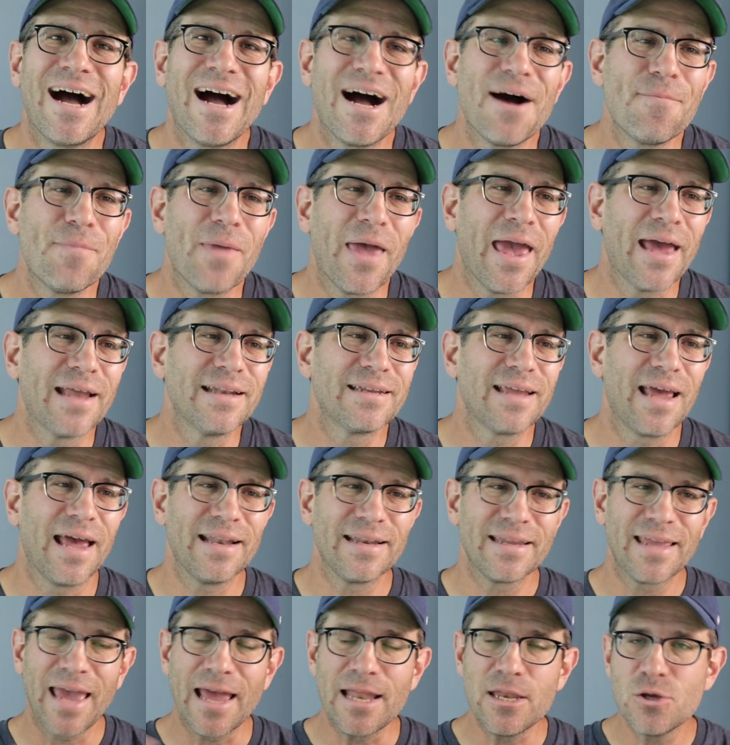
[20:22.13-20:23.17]
Um, and,
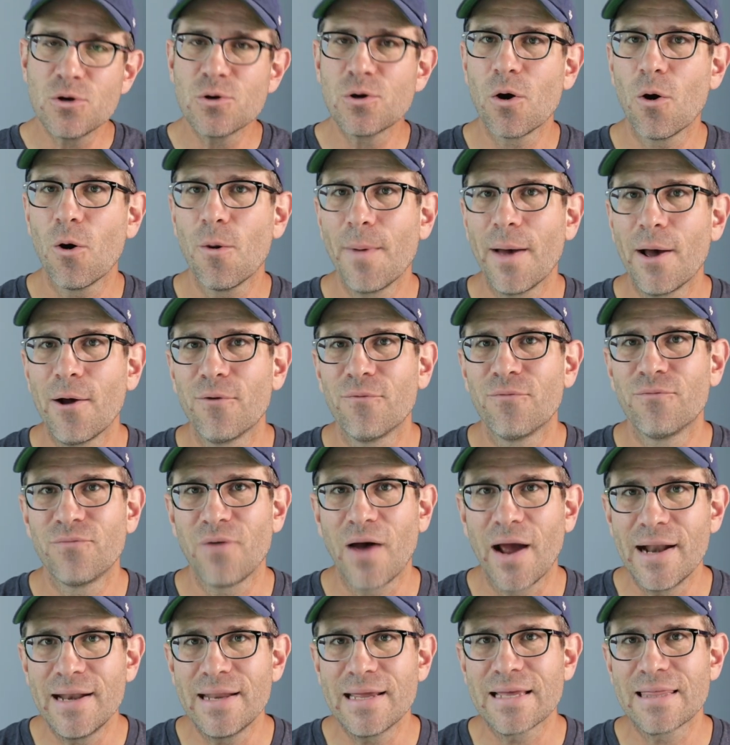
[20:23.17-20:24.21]
and can you go about
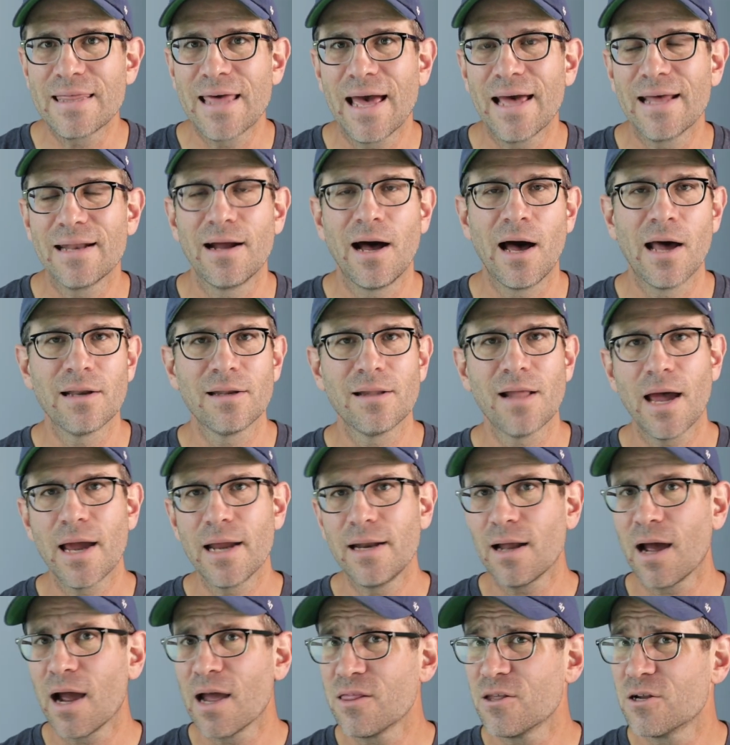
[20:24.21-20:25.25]
finding that
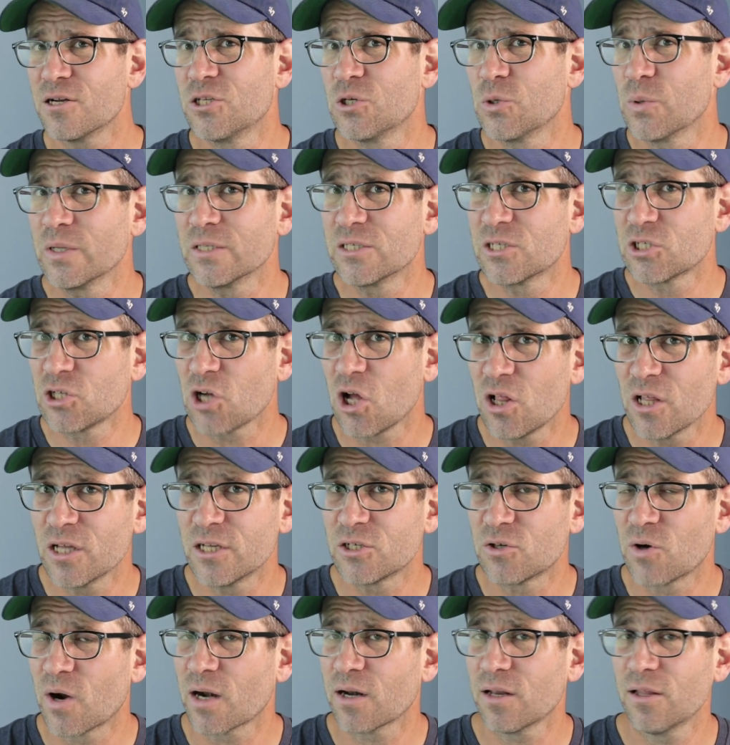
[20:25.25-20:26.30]
online either to install
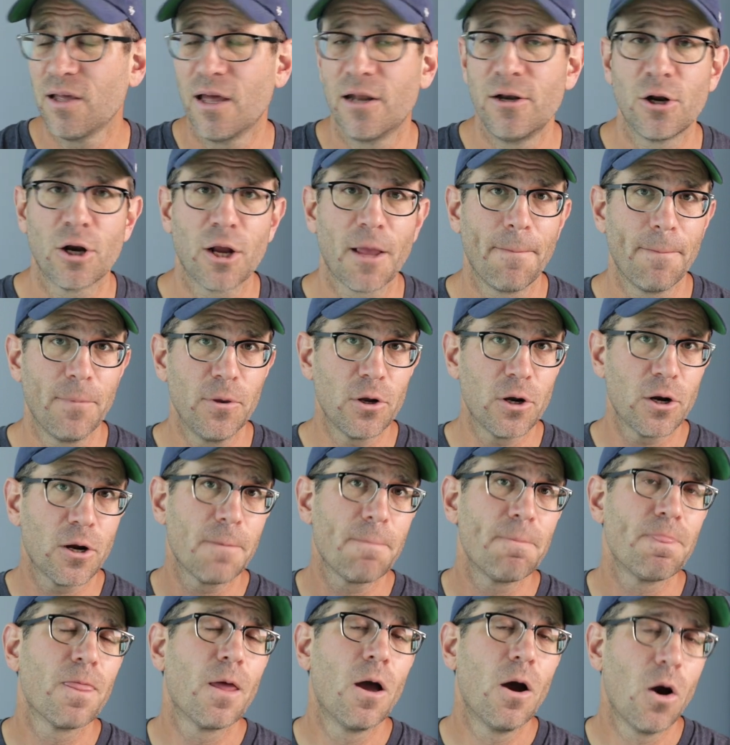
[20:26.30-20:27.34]
it directly under a
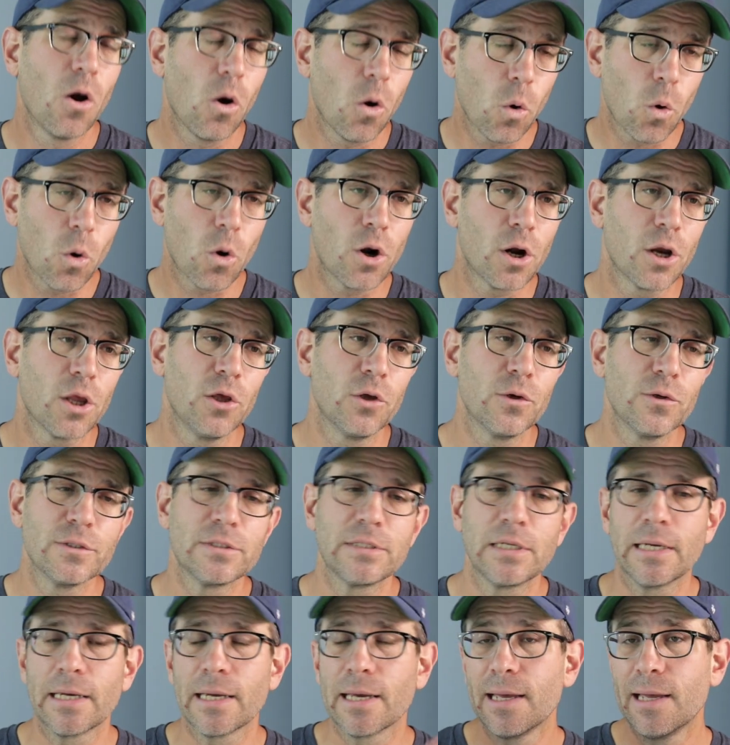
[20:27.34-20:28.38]
computer or
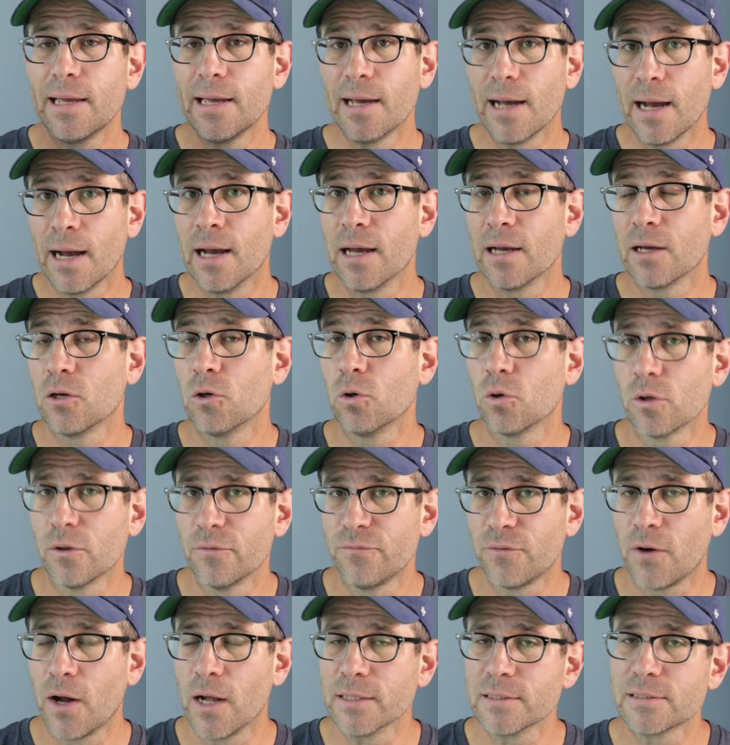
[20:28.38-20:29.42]
using uh,
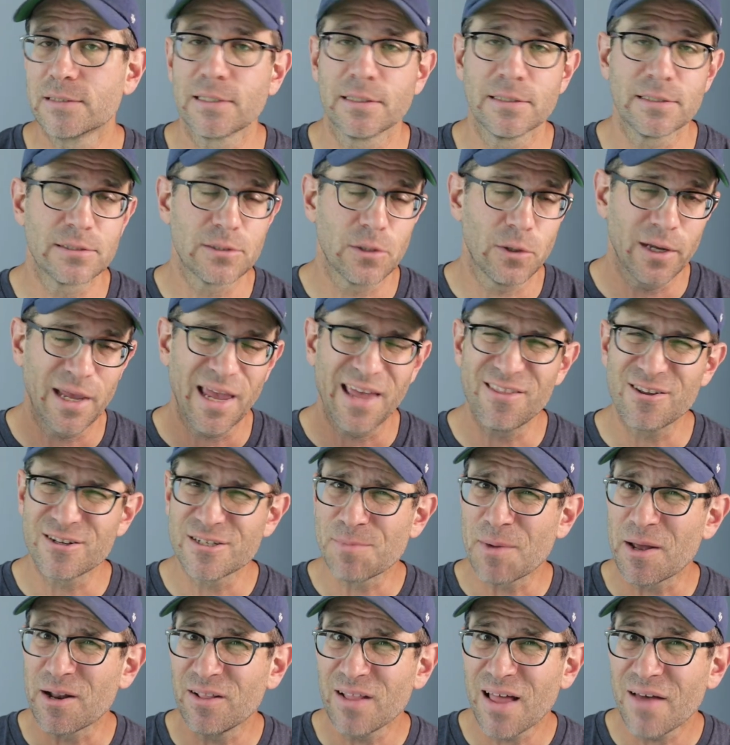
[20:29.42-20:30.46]
Google Fonts? And so again,
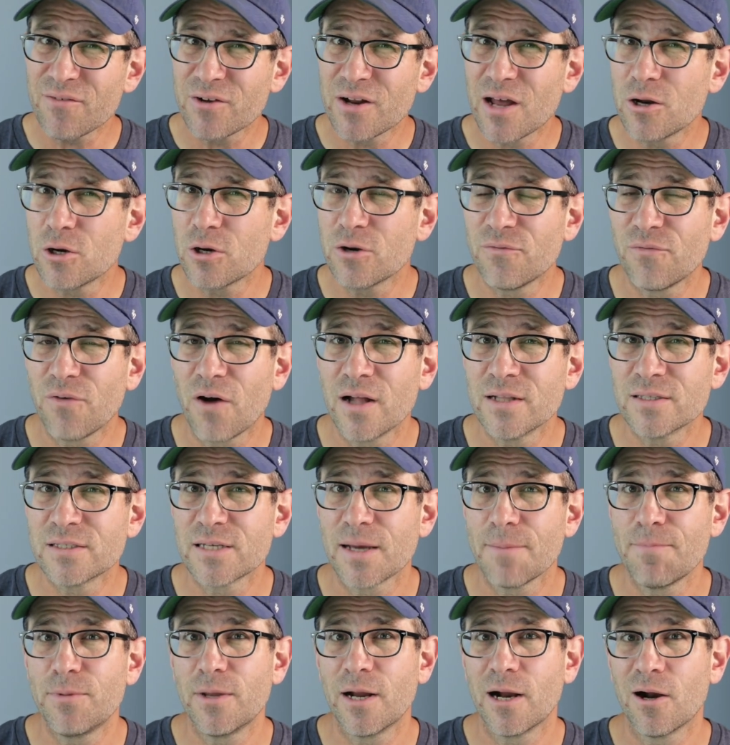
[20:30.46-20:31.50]
there's about 1,100
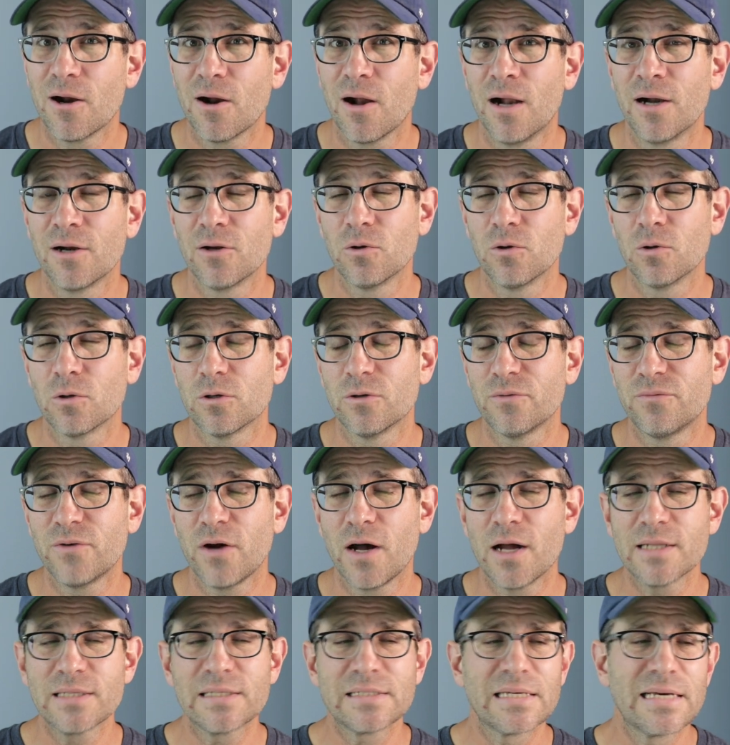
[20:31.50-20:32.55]
fonts up there on Google
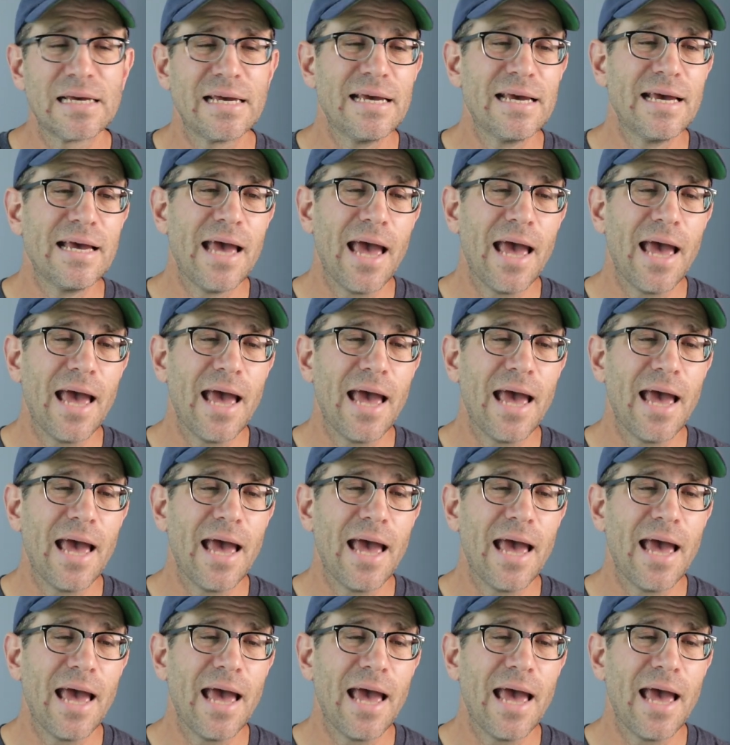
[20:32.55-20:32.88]
Fonts.